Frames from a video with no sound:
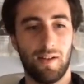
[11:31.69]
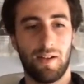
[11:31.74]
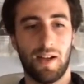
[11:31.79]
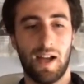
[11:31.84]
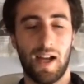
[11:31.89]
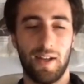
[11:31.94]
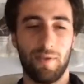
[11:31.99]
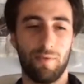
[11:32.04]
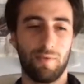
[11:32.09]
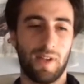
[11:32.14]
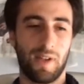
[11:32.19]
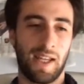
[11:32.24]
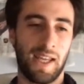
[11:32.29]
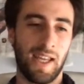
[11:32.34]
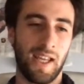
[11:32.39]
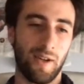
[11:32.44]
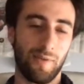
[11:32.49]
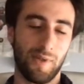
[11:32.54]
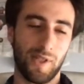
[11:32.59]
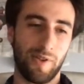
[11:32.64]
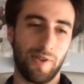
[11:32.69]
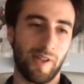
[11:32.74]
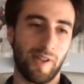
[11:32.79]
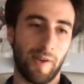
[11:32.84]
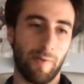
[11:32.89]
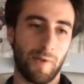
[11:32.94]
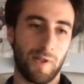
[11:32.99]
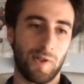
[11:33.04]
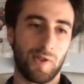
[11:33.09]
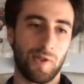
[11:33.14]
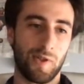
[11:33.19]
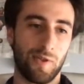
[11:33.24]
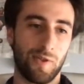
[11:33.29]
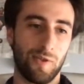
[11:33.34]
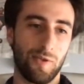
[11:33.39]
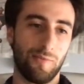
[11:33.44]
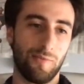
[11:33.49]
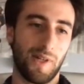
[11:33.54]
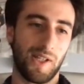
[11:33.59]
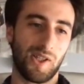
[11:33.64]
And here we're doing it with
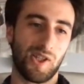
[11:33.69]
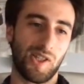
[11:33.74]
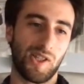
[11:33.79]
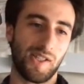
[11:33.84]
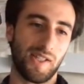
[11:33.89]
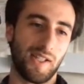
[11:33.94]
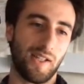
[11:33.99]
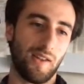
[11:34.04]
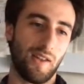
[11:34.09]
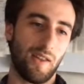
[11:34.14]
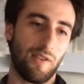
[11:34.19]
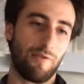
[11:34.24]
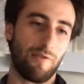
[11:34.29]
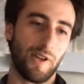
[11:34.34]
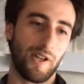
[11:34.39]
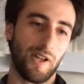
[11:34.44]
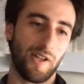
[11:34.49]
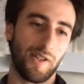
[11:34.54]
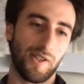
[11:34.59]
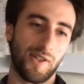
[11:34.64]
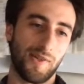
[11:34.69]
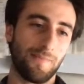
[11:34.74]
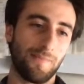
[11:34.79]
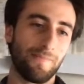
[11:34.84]
2 matches and 3 guards.